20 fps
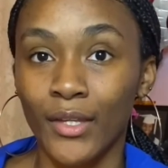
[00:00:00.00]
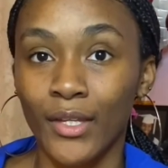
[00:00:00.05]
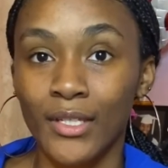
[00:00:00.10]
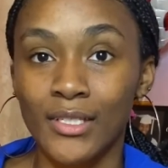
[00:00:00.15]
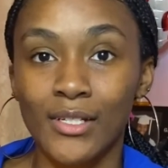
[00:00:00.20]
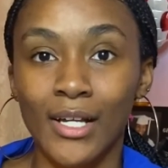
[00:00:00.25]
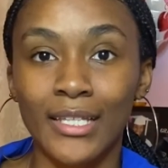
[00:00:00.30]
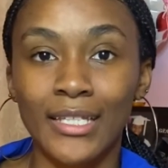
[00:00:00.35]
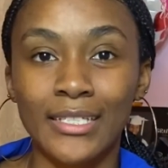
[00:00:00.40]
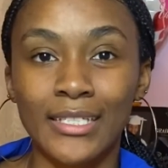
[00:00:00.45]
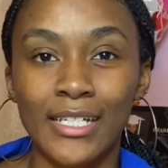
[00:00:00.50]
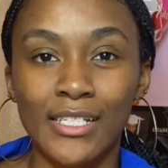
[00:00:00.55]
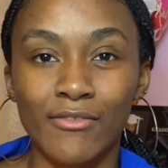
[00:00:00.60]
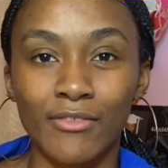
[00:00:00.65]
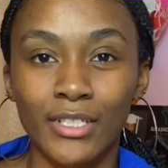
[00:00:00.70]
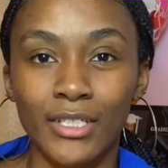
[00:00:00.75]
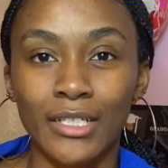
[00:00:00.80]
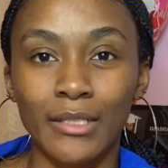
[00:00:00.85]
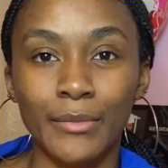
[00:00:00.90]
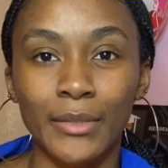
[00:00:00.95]
So I think that's
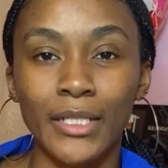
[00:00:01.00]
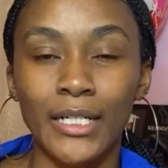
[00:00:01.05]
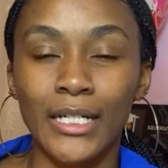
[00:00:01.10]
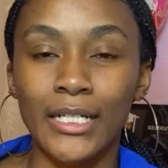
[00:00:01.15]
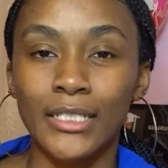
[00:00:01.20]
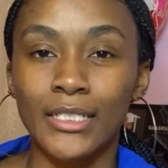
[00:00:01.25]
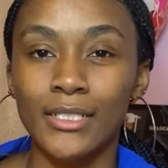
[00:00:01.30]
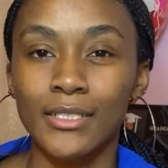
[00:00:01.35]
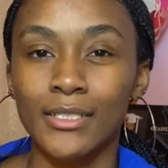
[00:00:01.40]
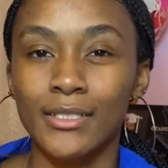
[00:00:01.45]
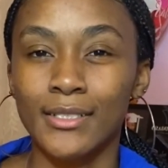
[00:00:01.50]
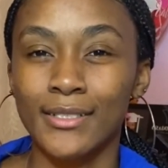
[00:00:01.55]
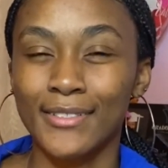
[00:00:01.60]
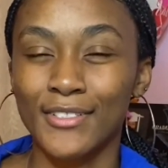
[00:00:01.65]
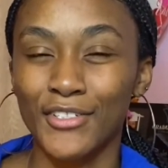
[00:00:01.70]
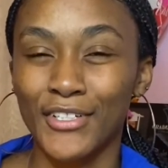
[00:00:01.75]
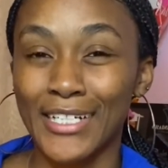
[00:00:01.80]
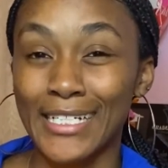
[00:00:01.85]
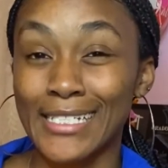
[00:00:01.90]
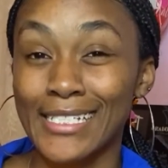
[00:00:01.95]
really going to be a
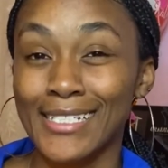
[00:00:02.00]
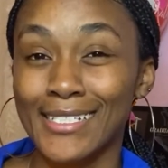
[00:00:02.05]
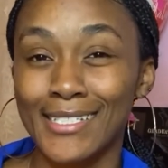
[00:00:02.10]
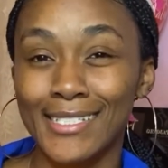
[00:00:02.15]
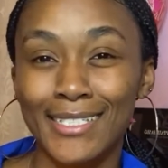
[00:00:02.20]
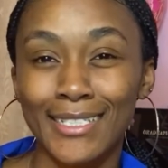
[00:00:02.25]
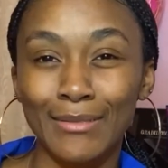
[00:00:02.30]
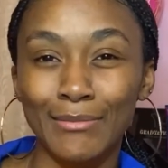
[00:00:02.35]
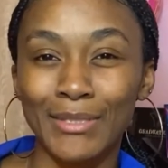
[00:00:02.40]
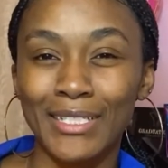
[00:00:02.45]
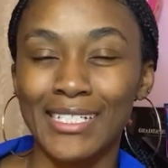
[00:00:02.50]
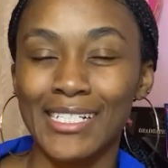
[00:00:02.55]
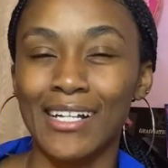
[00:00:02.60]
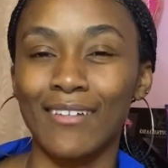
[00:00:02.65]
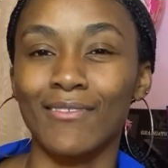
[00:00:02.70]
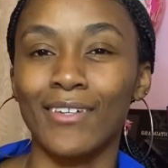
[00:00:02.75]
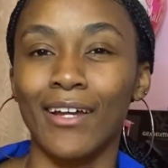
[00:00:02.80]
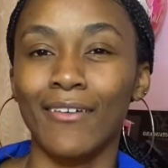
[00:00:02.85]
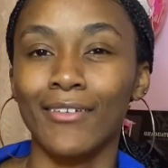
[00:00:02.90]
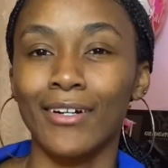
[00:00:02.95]
transition because I've
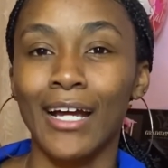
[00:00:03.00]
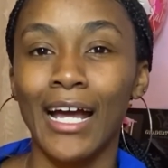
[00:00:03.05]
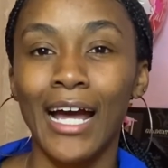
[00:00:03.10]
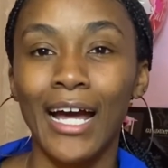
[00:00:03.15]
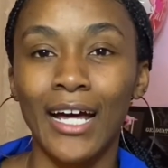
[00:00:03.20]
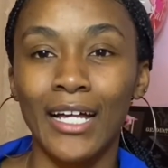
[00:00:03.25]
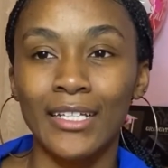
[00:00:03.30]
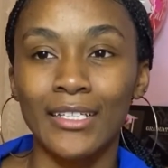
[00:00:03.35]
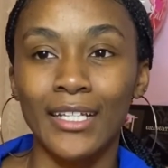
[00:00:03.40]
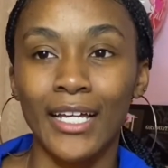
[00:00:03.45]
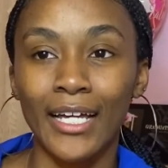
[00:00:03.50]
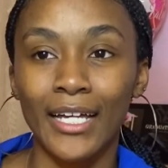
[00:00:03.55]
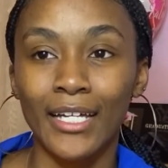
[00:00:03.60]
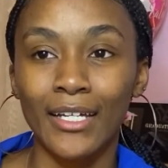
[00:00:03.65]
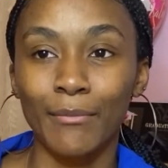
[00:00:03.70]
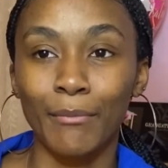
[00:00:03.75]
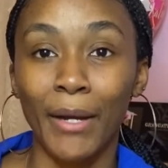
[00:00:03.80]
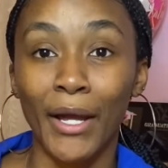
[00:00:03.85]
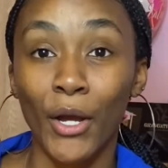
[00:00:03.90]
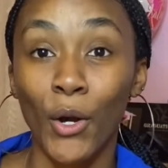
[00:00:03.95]
never had
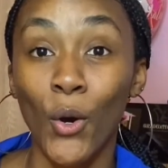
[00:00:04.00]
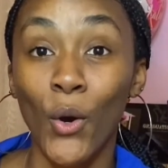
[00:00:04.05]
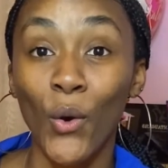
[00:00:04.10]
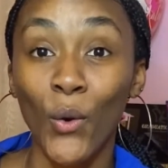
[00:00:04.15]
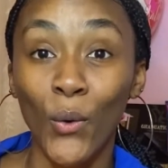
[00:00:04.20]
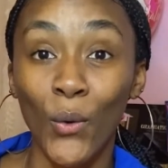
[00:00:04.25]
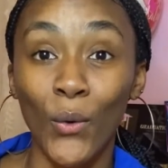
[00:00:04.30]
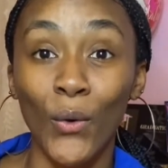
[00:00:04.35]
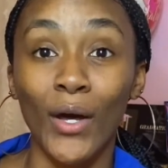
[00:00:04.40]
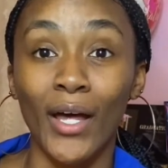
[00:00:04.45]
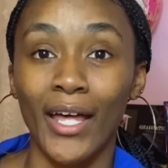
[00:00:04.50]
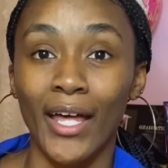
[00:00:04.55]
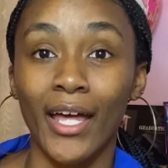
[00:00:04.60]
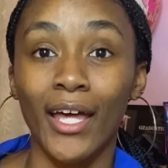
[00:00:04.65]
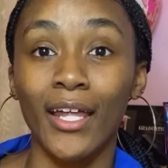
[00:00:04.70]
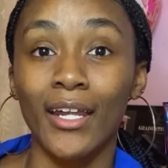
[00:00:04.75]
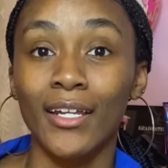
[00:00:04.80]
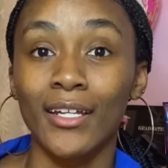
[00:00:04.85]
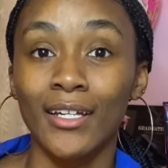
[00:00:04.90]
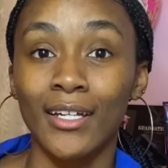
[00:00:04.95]
like my whole
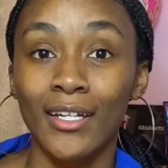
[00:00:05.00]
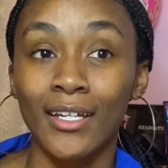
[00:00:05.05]
head